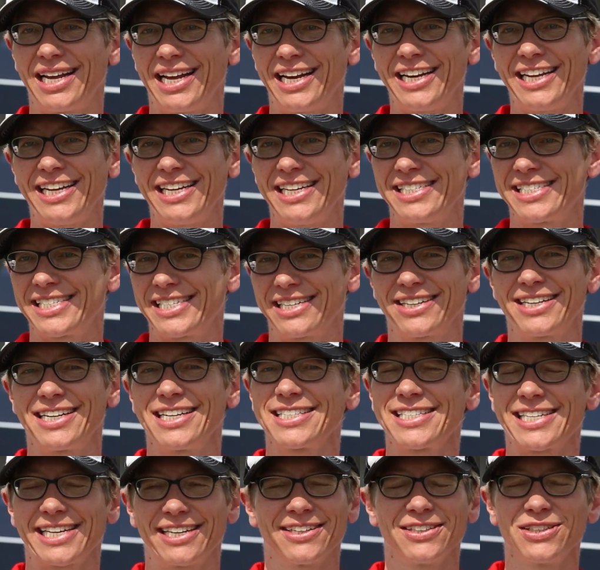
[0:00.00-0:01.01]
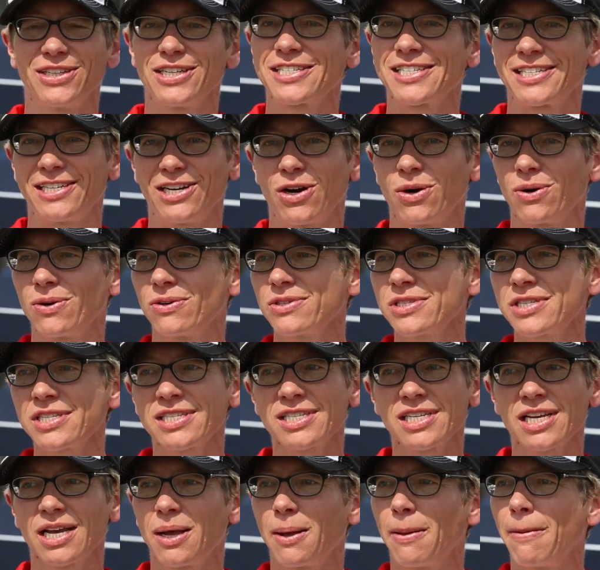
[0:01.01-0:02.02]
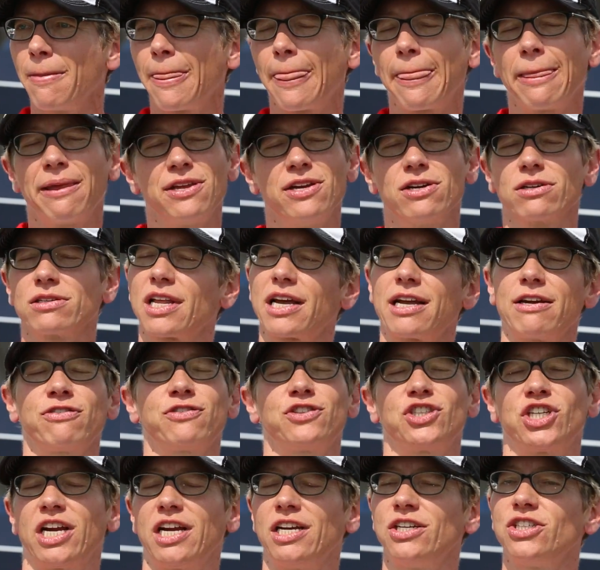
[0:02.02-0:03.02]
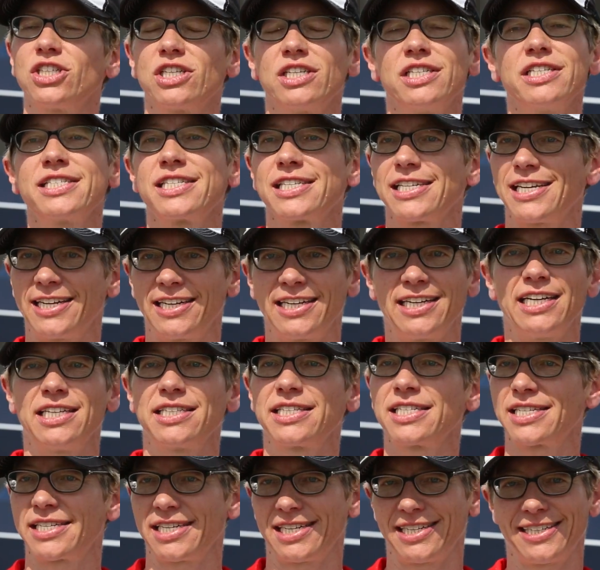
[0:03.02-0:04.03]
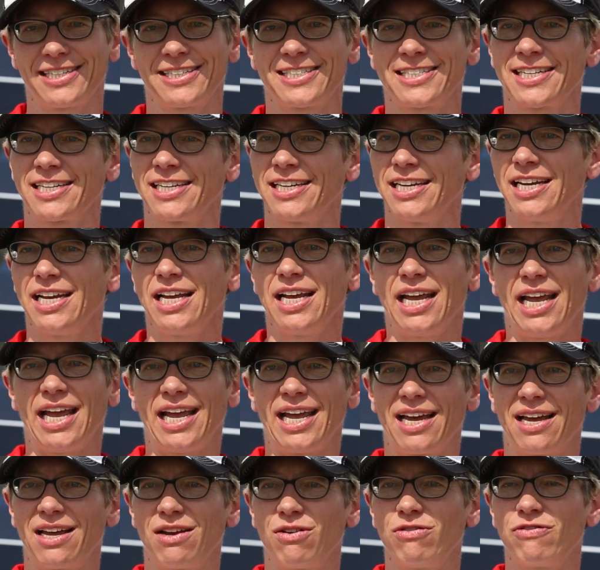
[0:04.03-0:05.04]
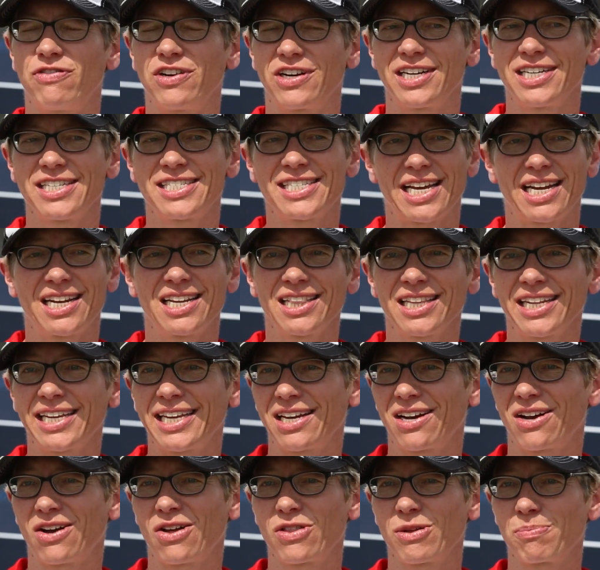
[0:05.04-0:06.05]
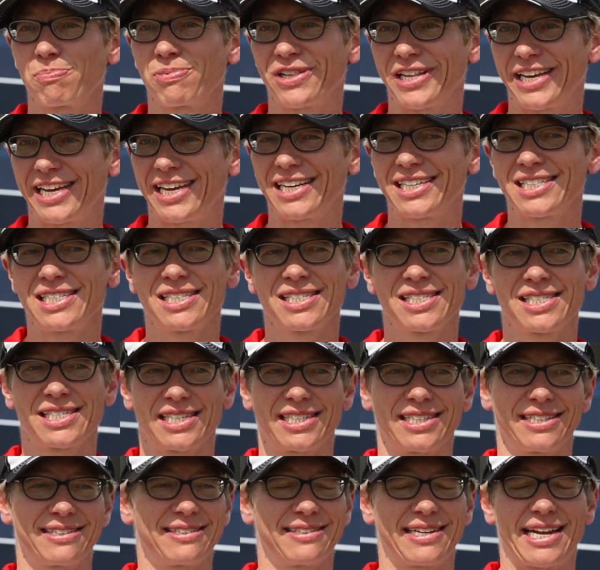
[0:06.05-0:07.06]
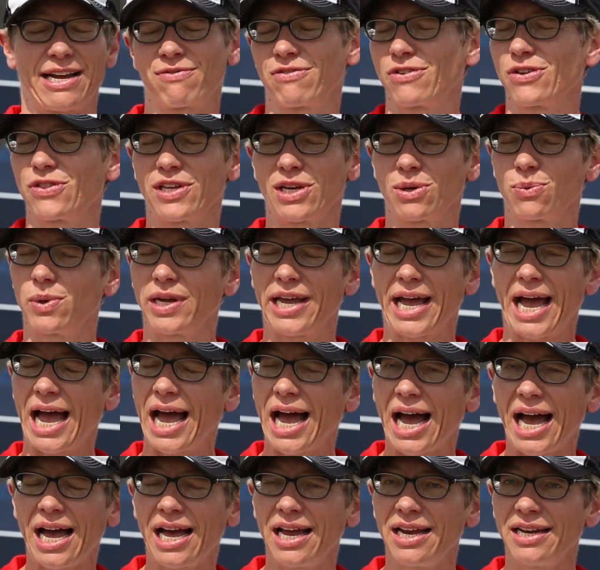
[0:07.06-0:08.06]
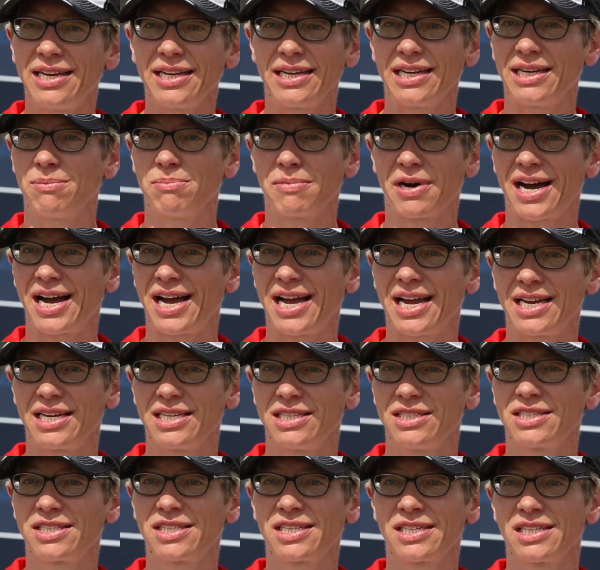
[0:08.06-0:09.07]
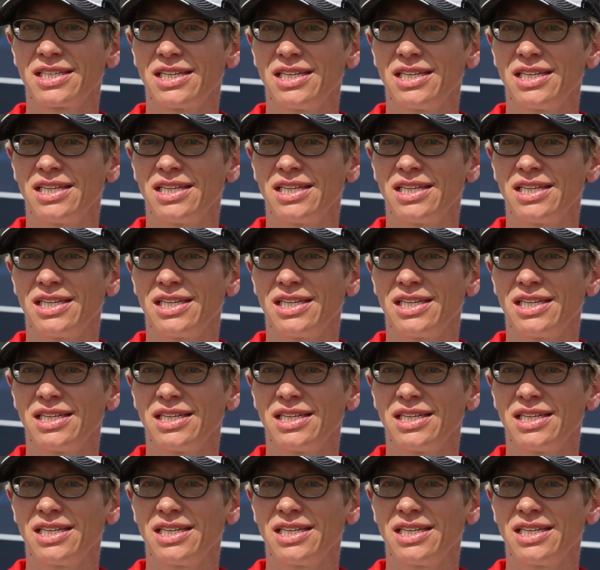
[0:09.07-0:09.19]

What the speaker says: any serious illness knows, your life changes in an instant. And very suddenly, all the plans and everything we had in mind